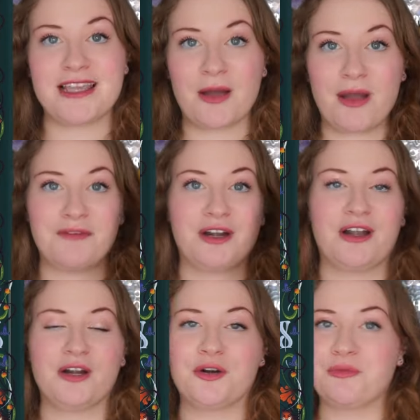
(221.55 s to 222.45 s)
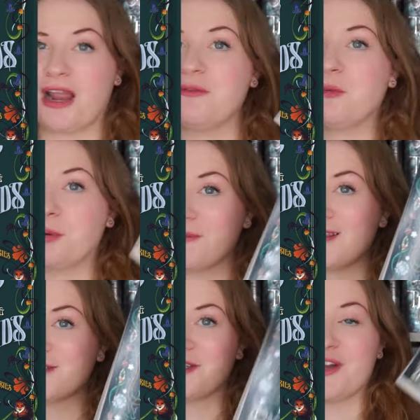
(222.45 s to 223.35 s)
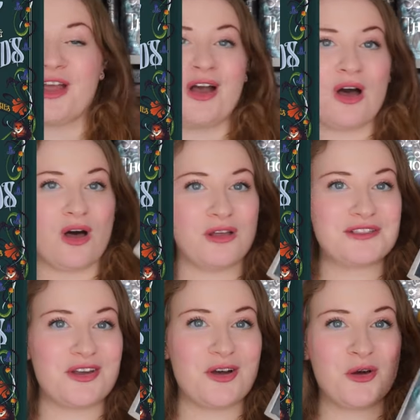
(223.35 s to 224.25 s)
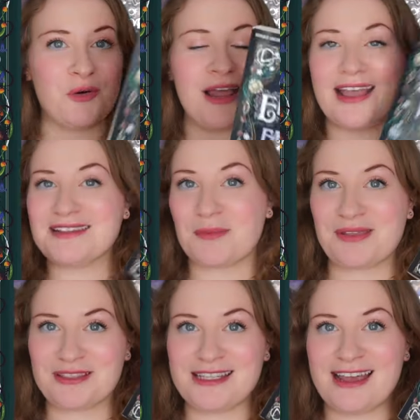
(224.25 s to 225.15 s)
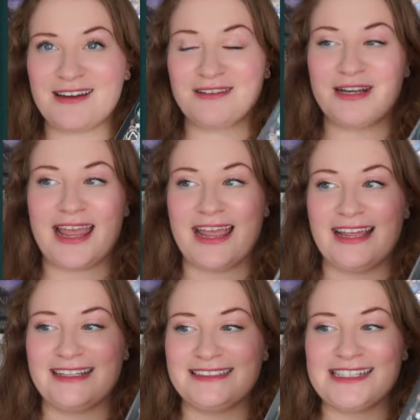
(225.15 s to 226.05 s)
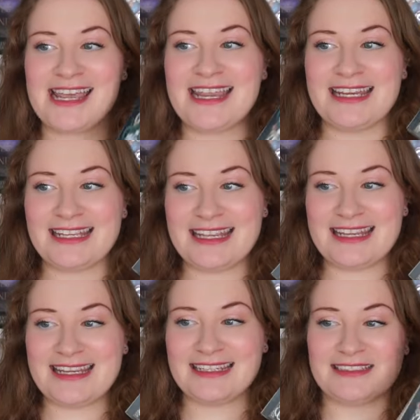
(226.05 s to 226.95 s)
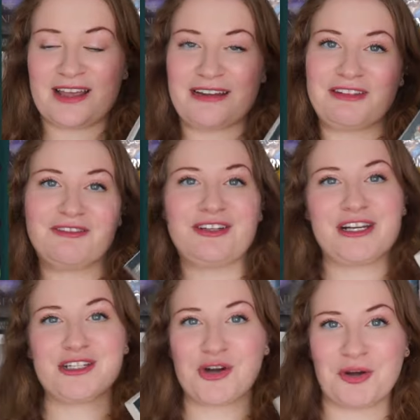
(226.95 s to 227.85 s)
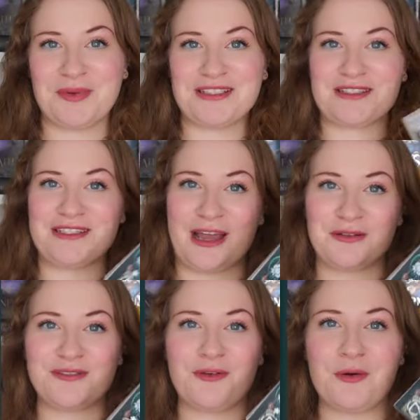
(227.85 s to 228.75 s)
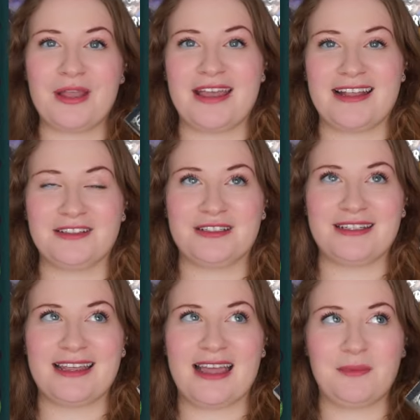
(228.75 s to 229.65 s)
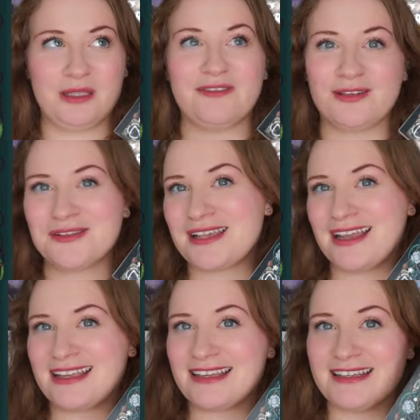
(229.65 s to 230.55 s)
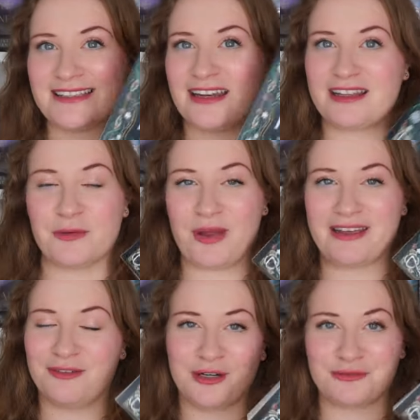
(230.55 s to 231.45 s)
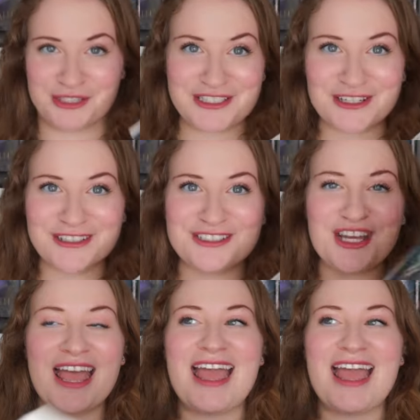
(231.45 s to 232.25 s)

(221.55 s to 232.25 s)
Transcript: However, her rival professor also ends up in the town, and he is kind of like very charming to the townsfolk, and Emily feels like he's getting in the way of her research,